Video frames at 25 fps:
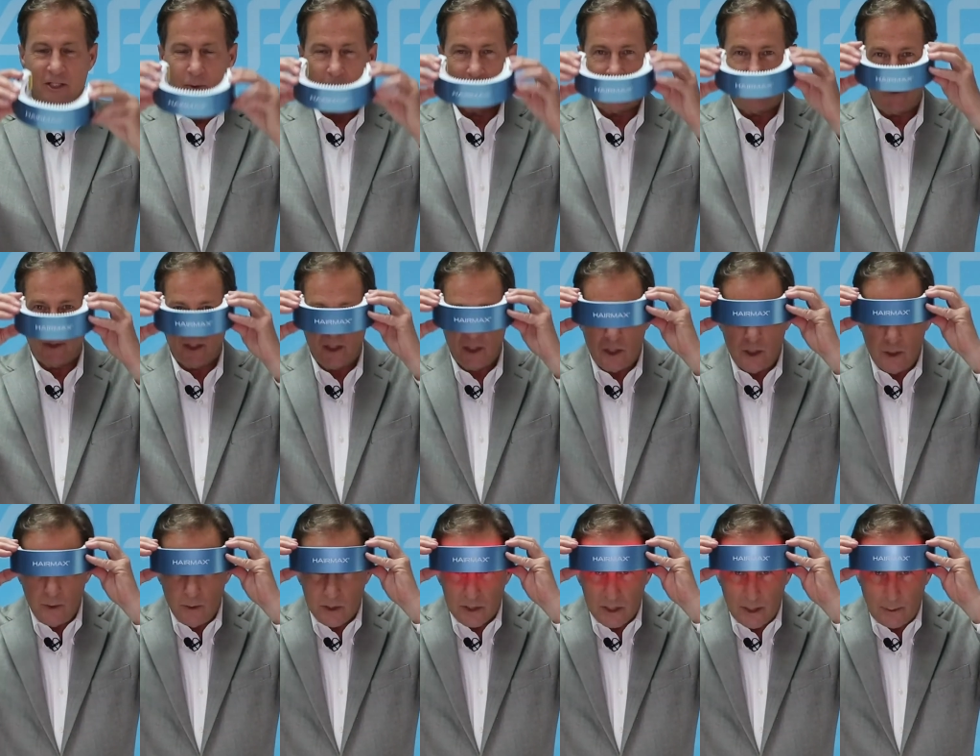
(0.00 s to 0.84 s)
So what I'm going
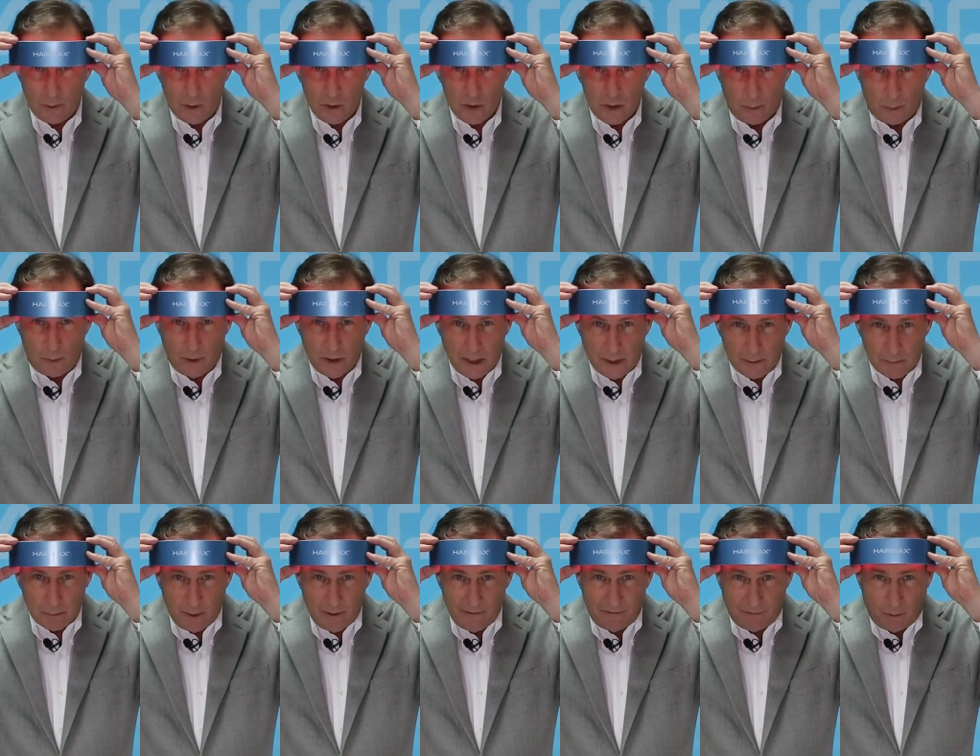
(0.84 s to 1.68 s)
to do is I'm going to
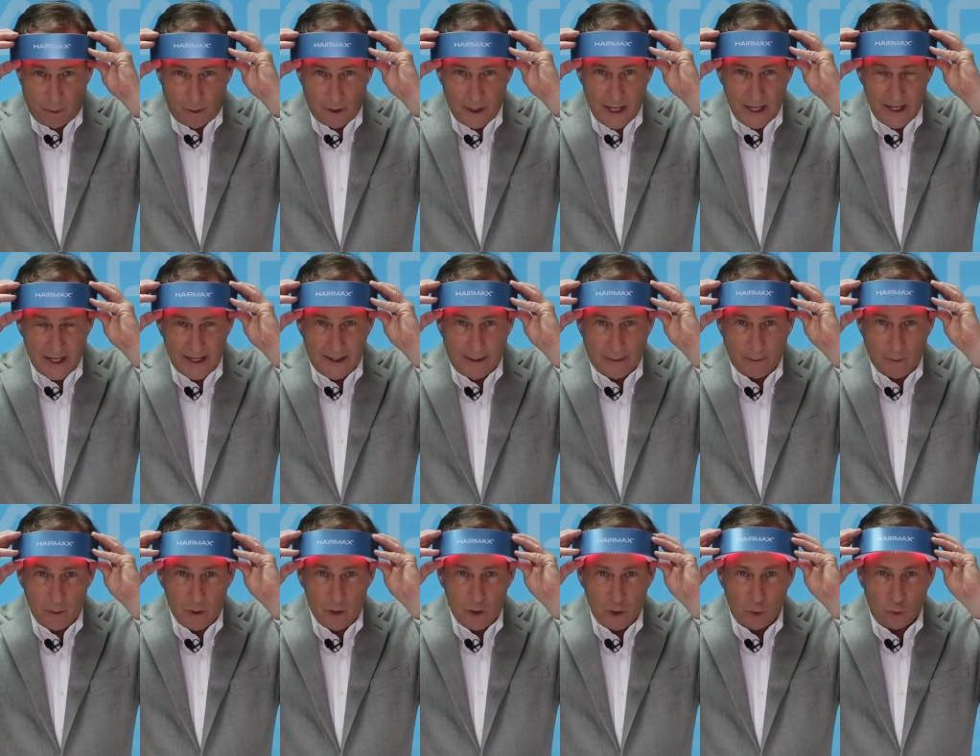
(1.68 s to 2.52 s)
bring it up to my forehead
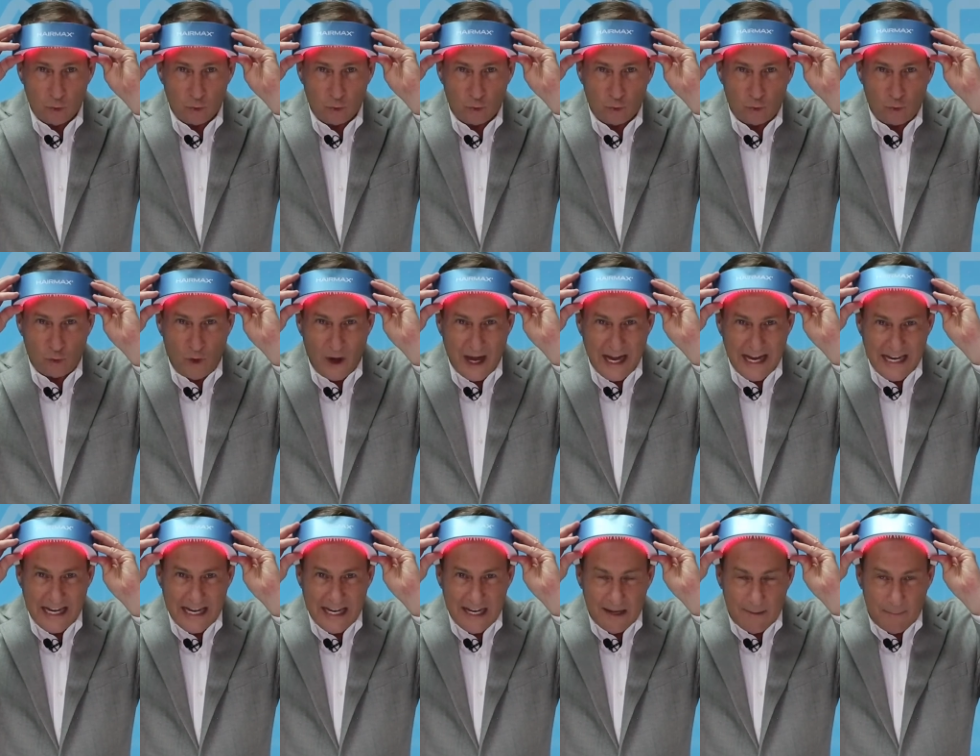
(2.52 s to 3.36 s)
and I'm going to
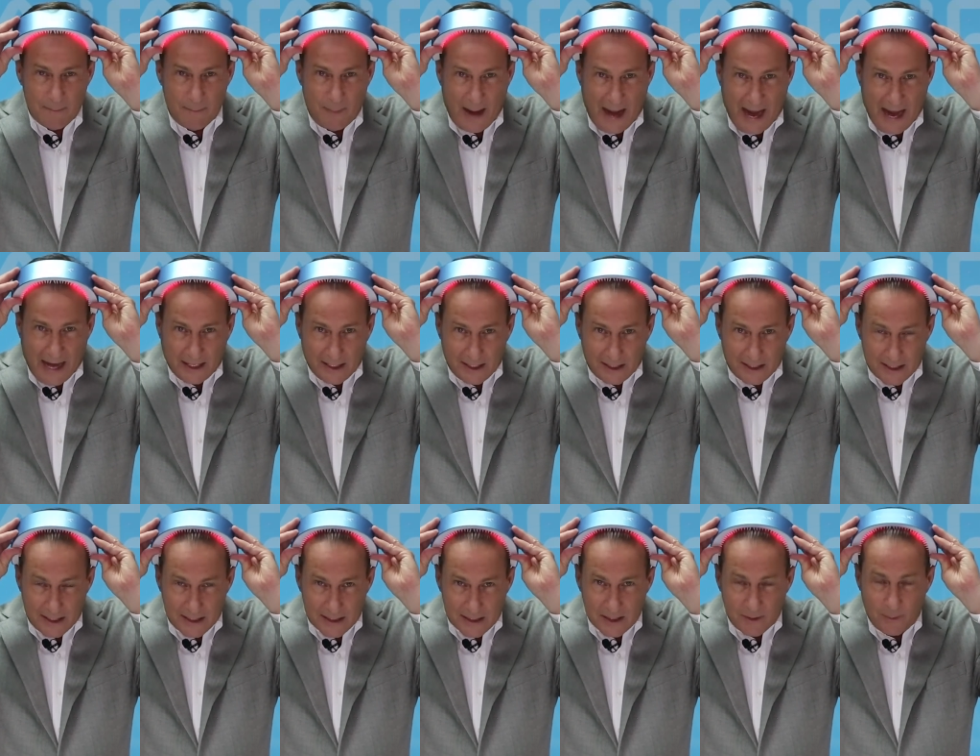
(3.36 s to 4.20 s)
rake it
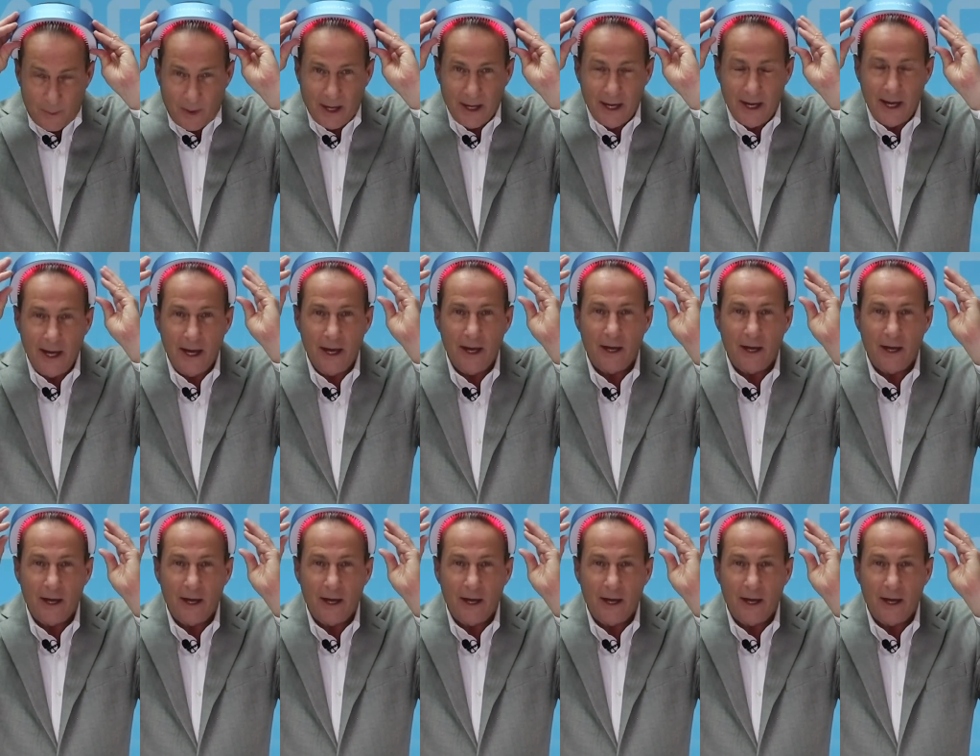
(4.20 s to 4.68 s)
back into my